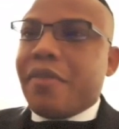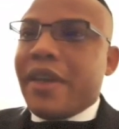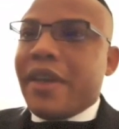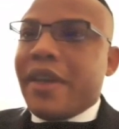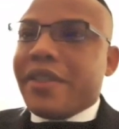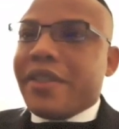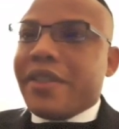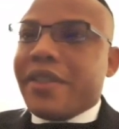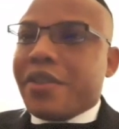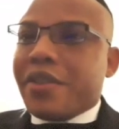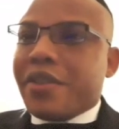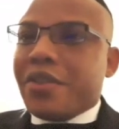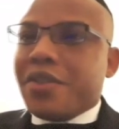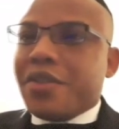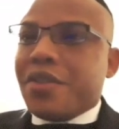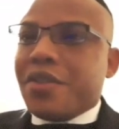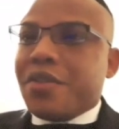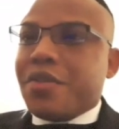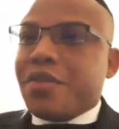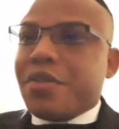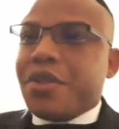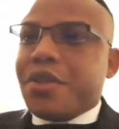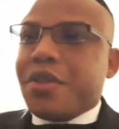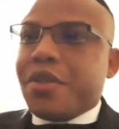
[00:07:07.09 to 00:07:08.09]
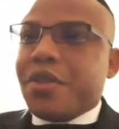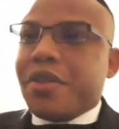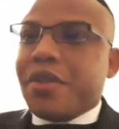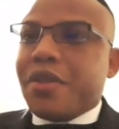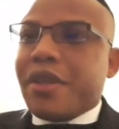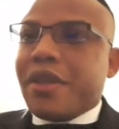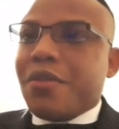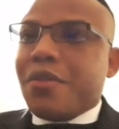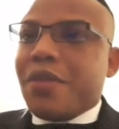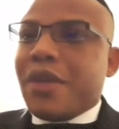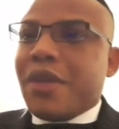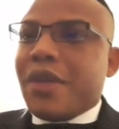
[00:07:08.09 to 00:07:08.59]
my discussions with
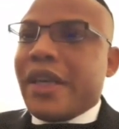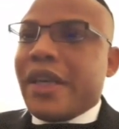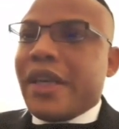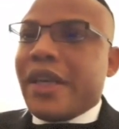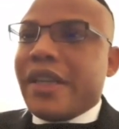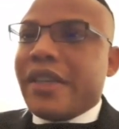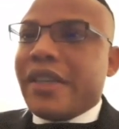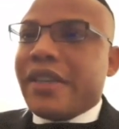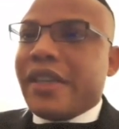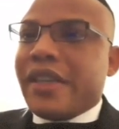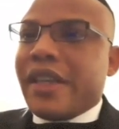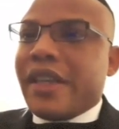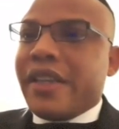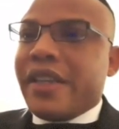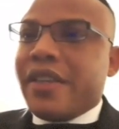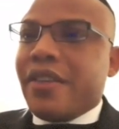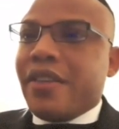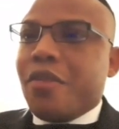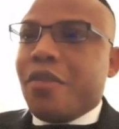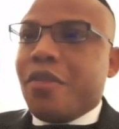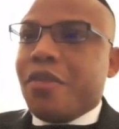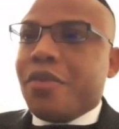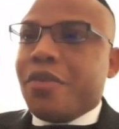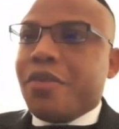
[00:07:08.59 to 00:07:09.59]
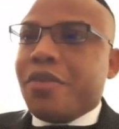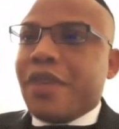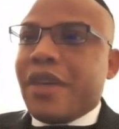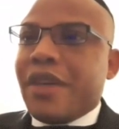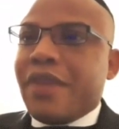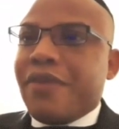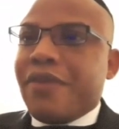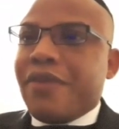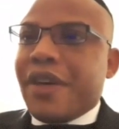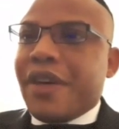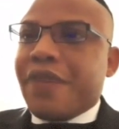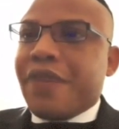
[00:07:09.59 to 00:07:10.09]
Sowore were entirely open
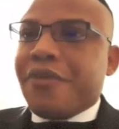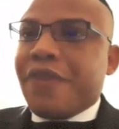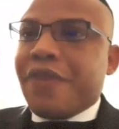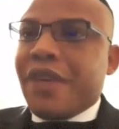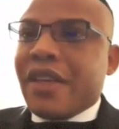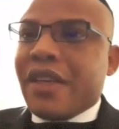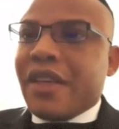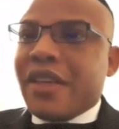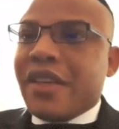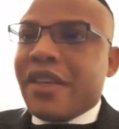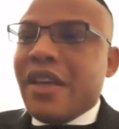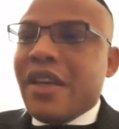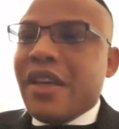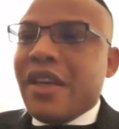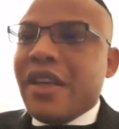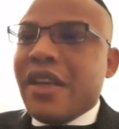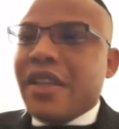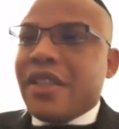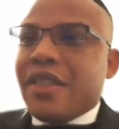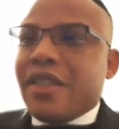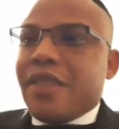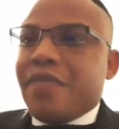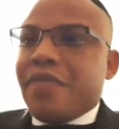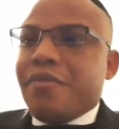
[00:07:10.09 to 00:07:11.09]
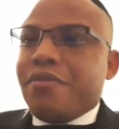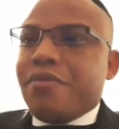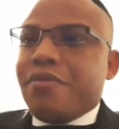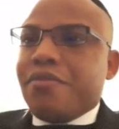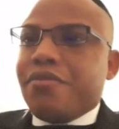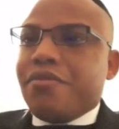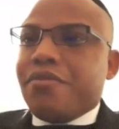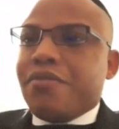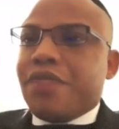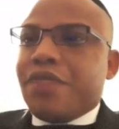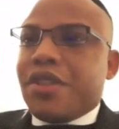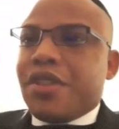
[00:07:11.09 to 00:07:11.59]
and very frank. It's
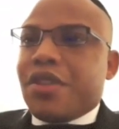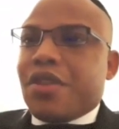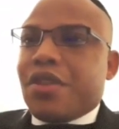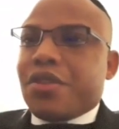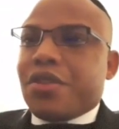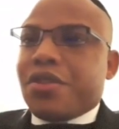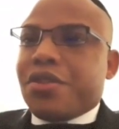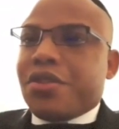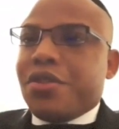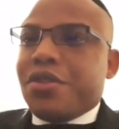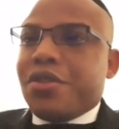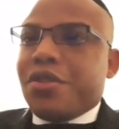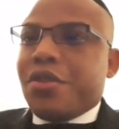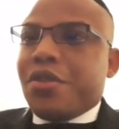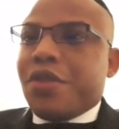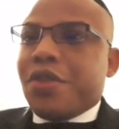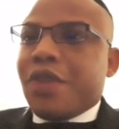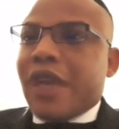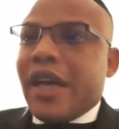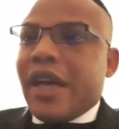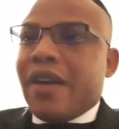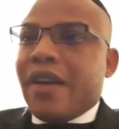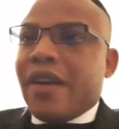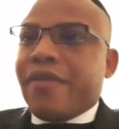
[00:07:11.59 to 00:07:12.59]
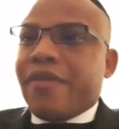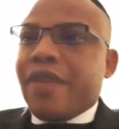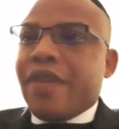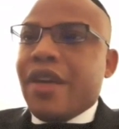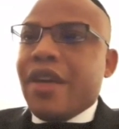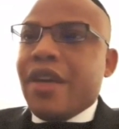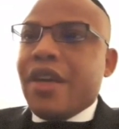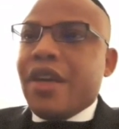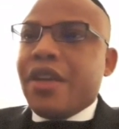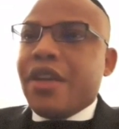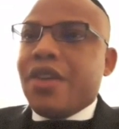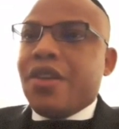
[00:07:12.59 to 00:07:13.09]
some discussion you will have,
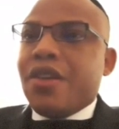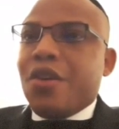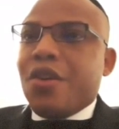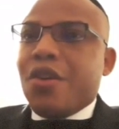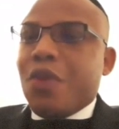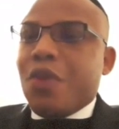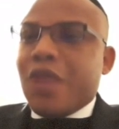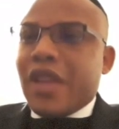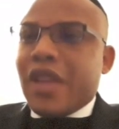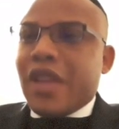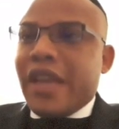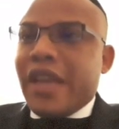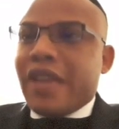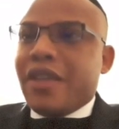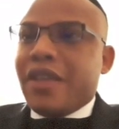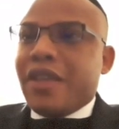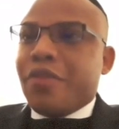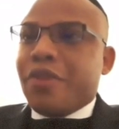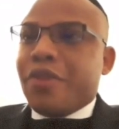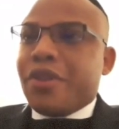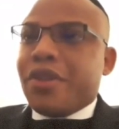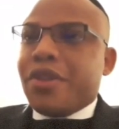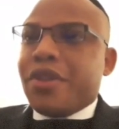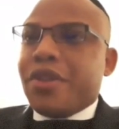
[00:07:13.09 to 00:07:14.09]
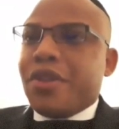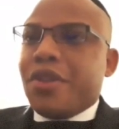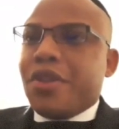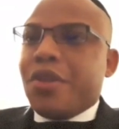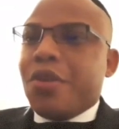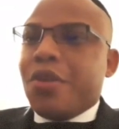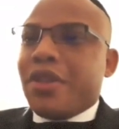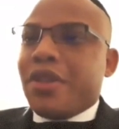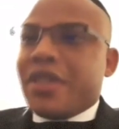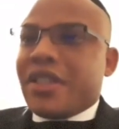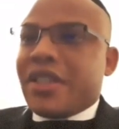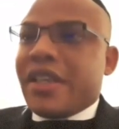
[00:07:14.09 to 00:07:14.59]
you know, with anybody
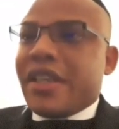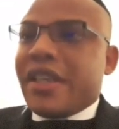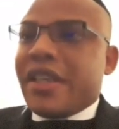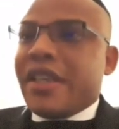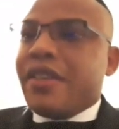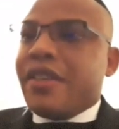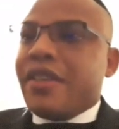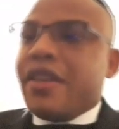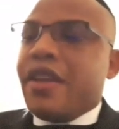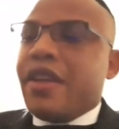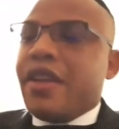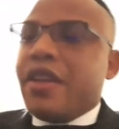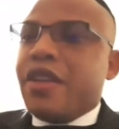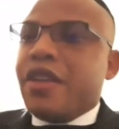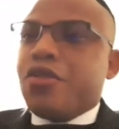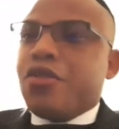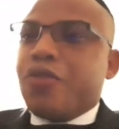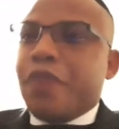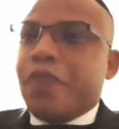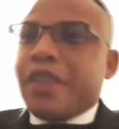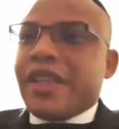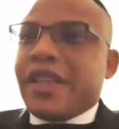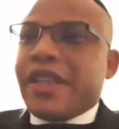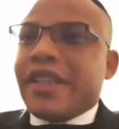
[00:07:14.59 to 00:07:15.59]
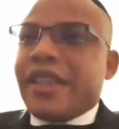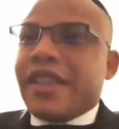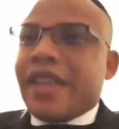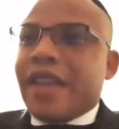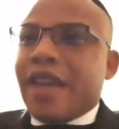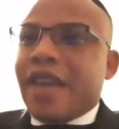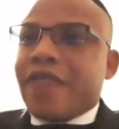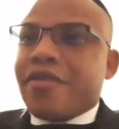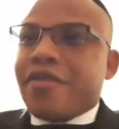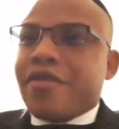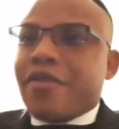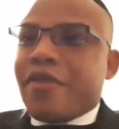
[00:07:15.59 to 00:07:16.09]
who is seeking to better the
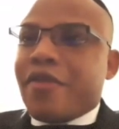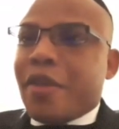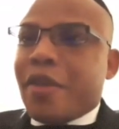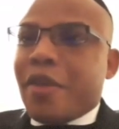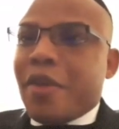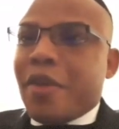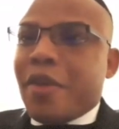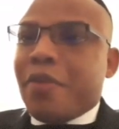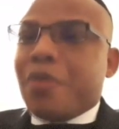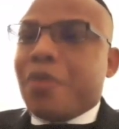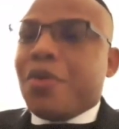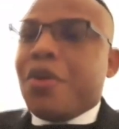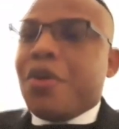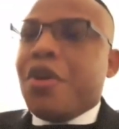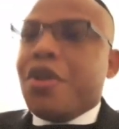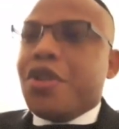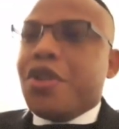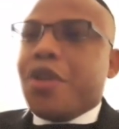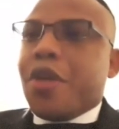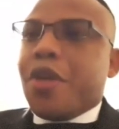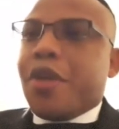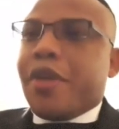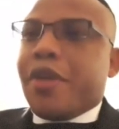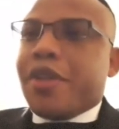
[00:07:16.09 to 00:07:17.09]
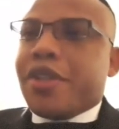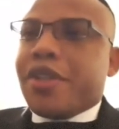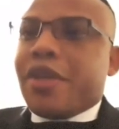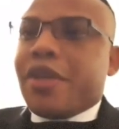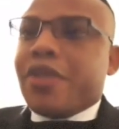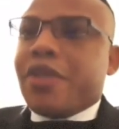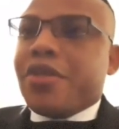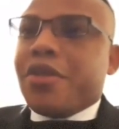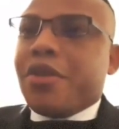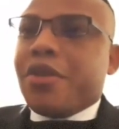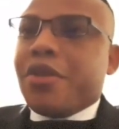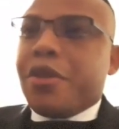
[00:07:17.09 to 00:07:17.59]
lives of their people. Sowore is
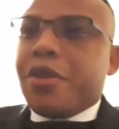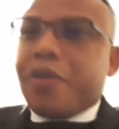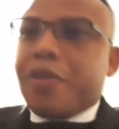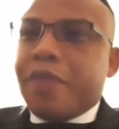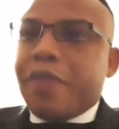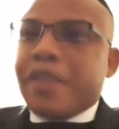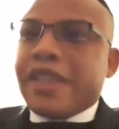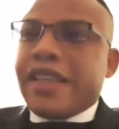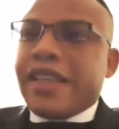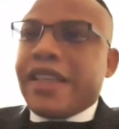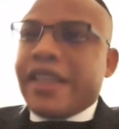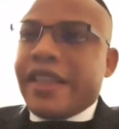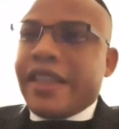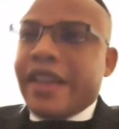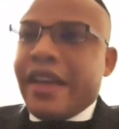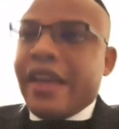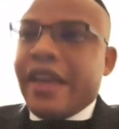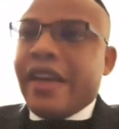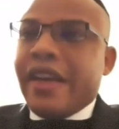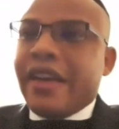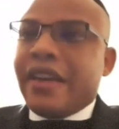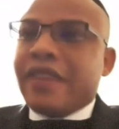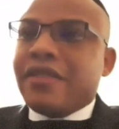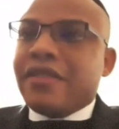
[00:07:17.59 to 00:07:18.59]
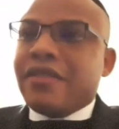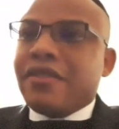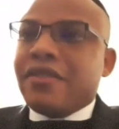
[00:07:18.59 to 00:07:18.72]
trying to do the best he can